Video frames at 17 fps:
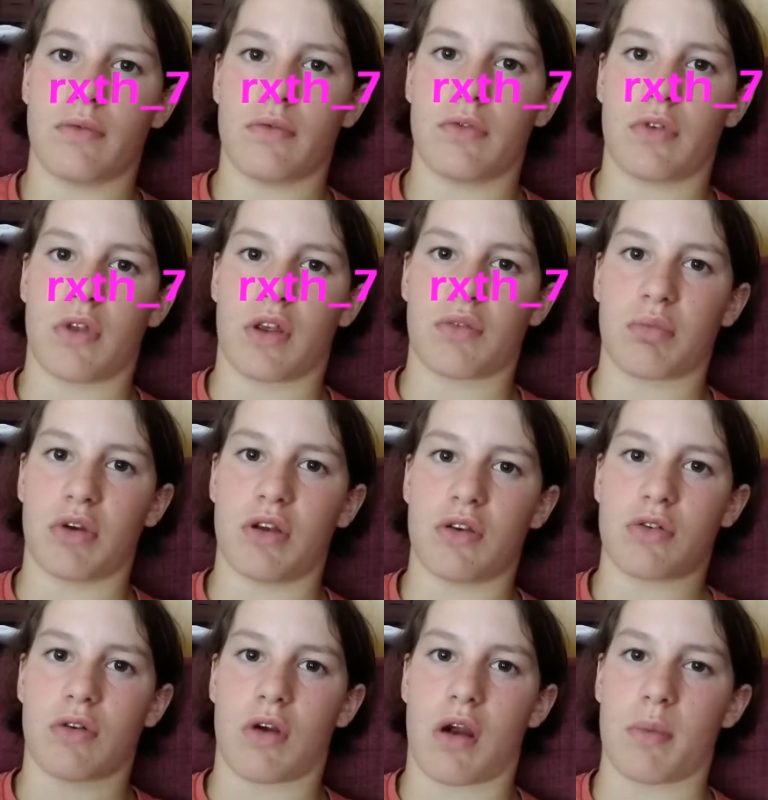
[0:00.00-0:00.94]
So that's my
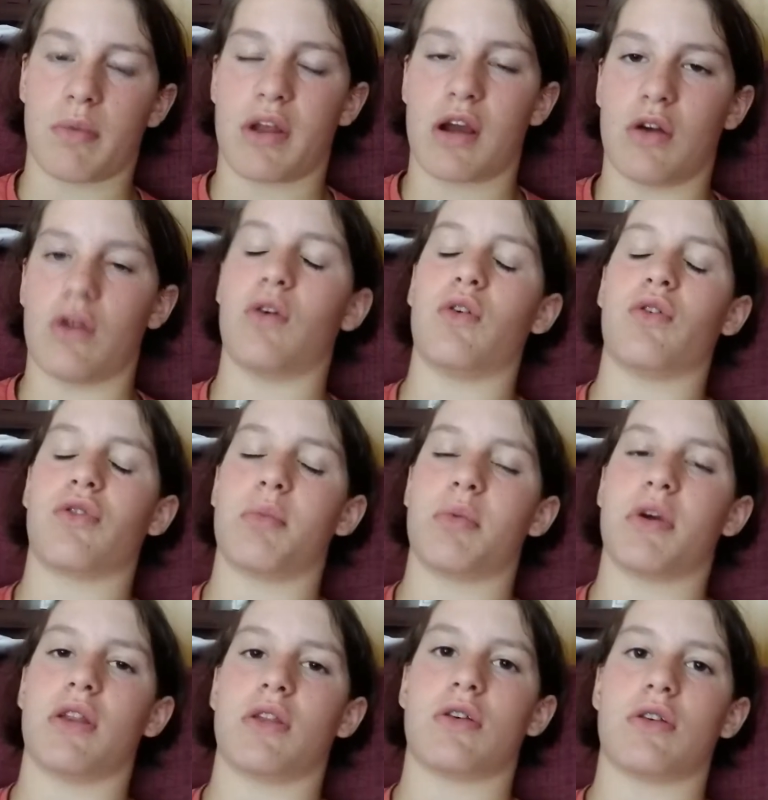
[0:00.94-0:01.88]
Instagram, and that will also
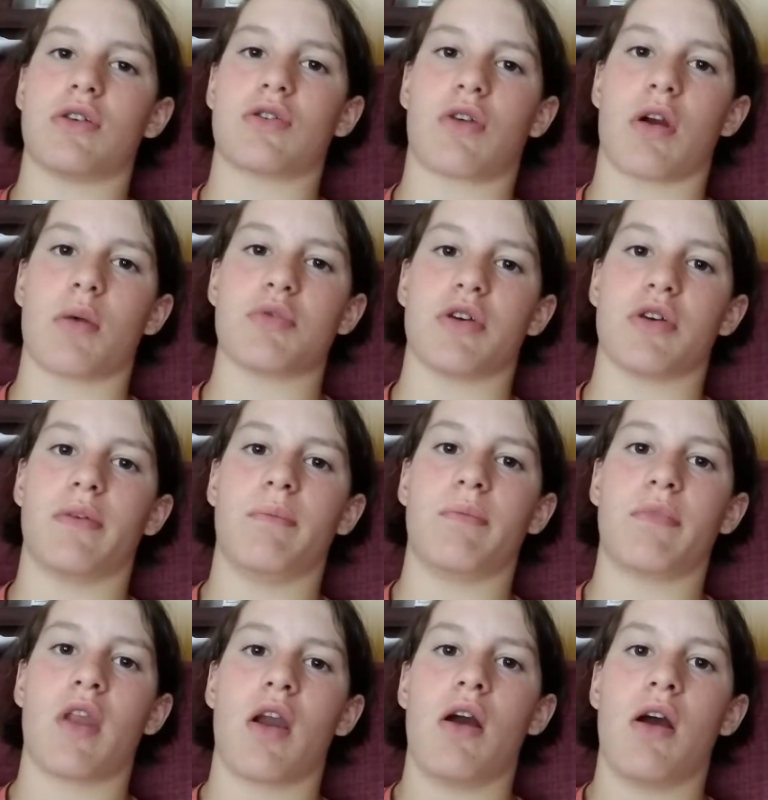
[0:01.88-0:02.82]
be in the description.
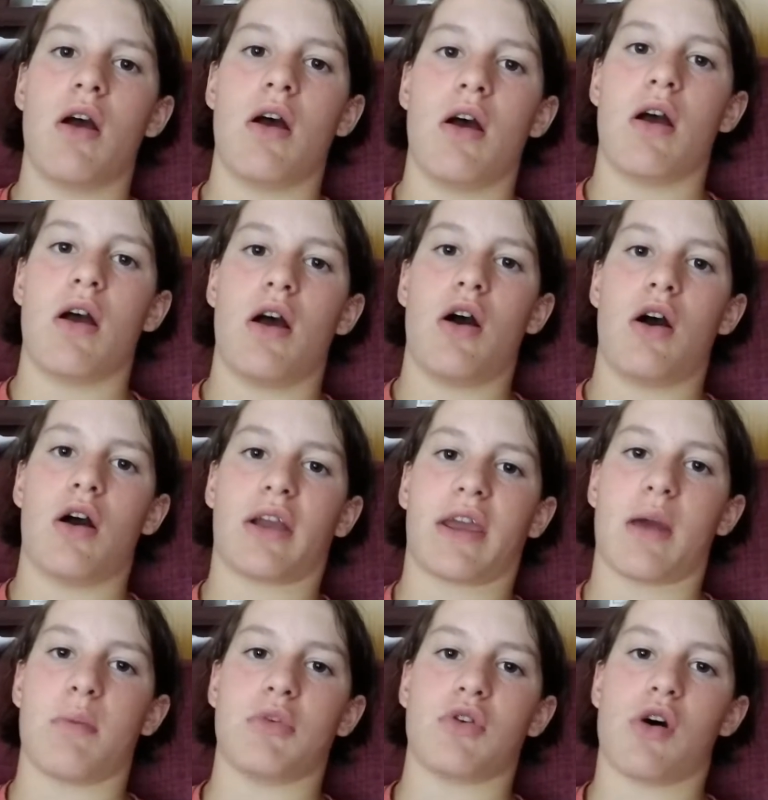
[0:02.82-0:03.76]

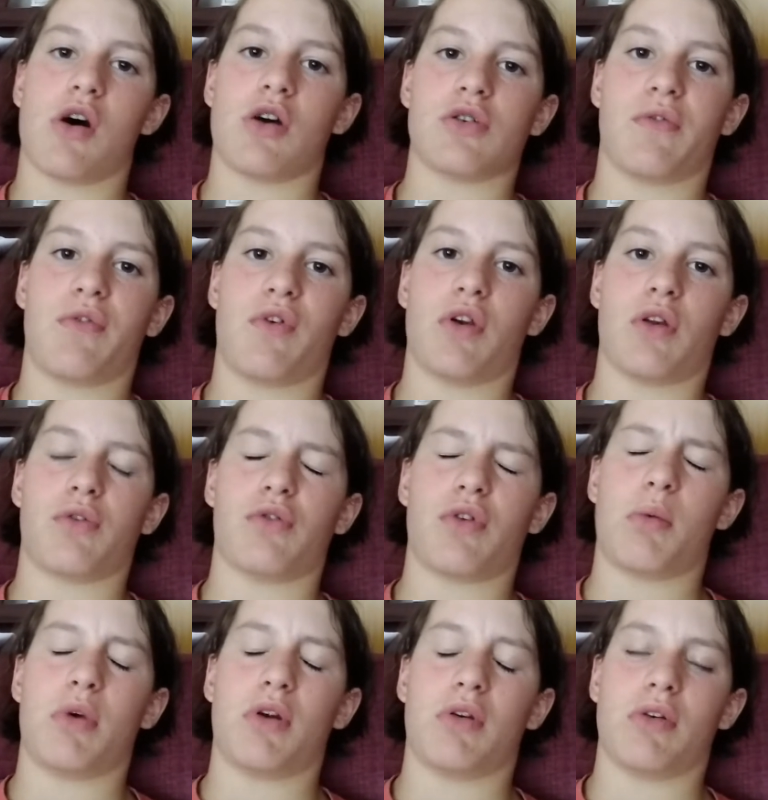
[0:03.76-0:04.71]
Get me to 100 followers.
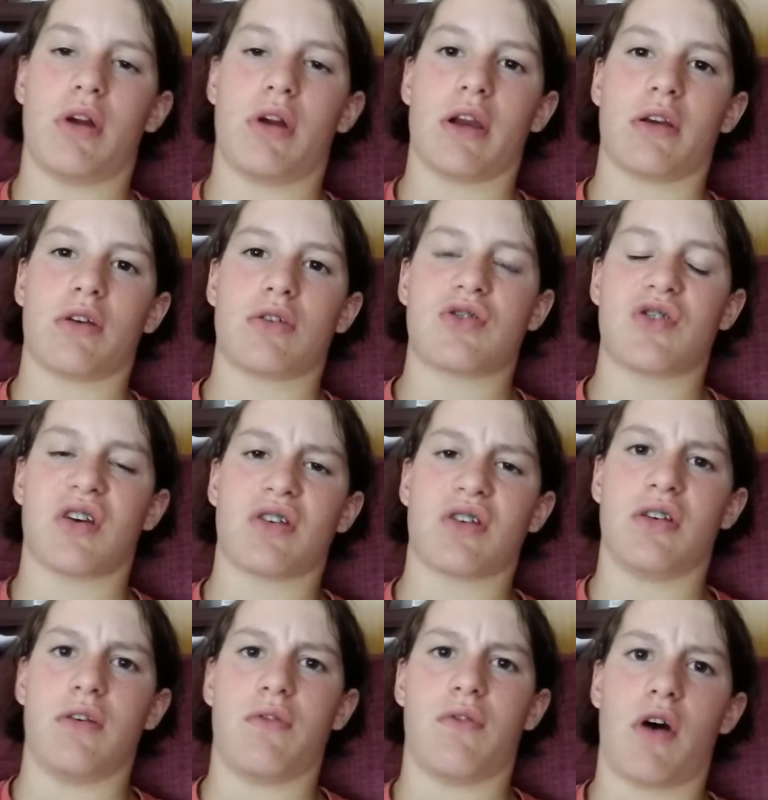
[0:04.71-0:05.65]
I'm on like
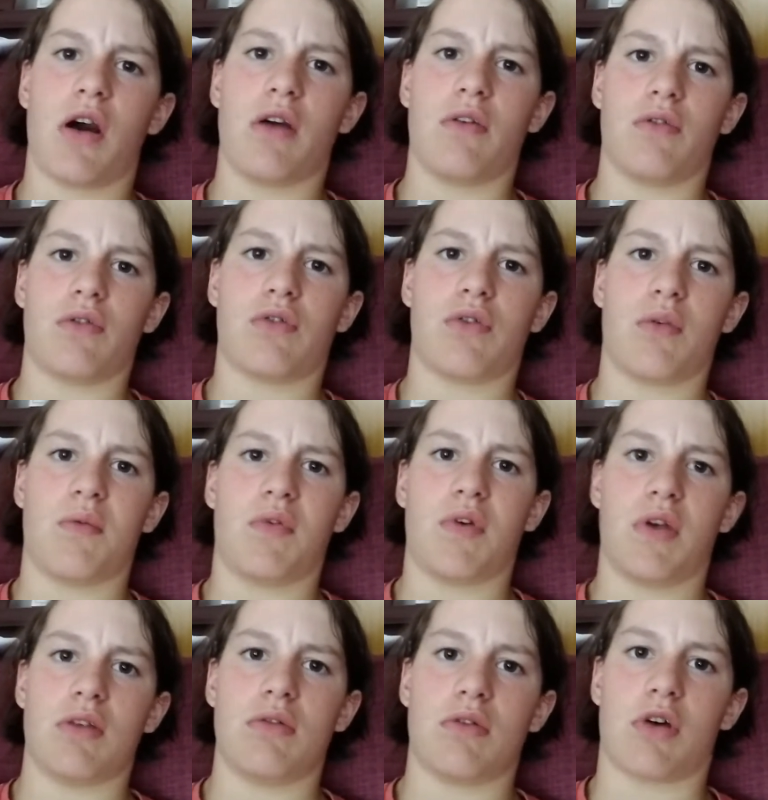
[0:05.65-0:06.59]
65 or
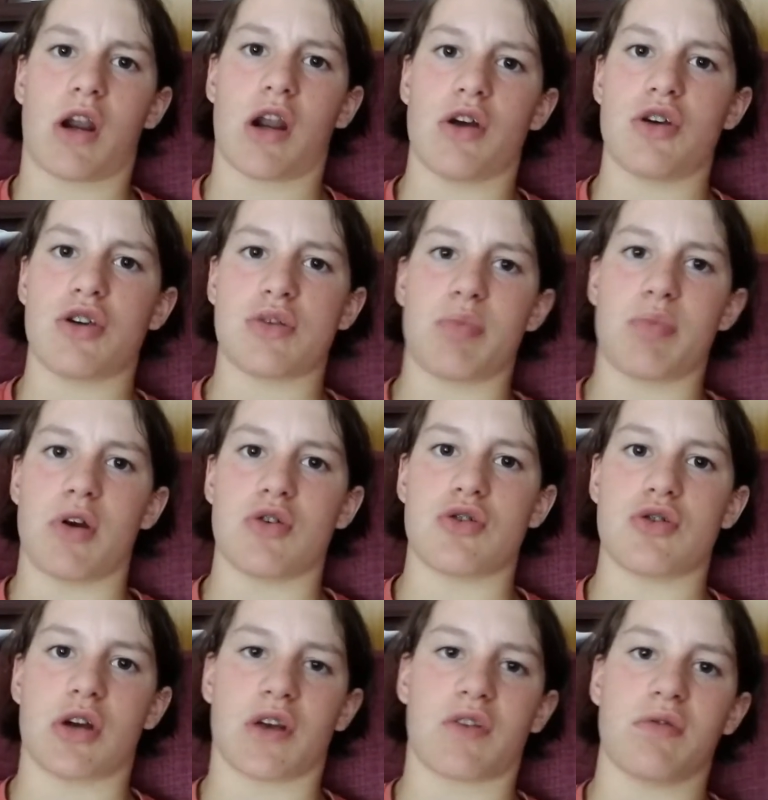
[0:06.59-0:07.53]
something, and I just
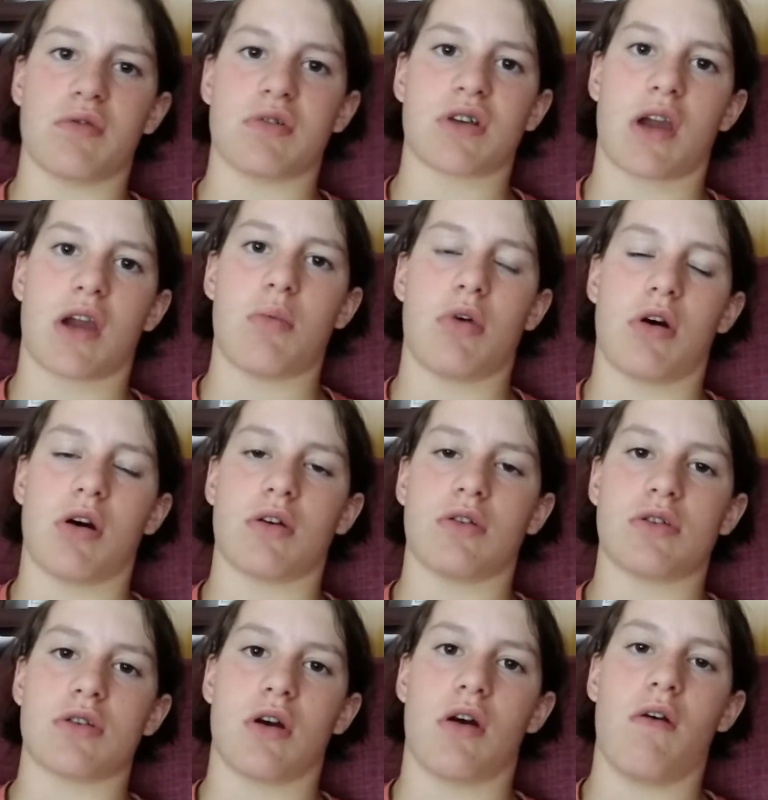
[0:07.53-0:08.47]
post tricks from the skate park and
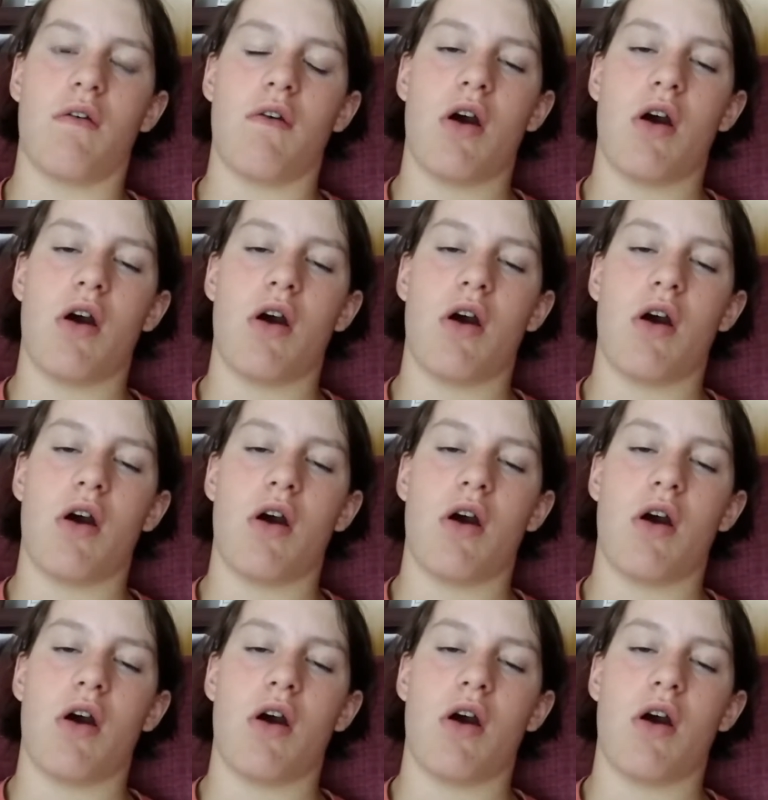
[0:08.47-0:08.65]
stuff.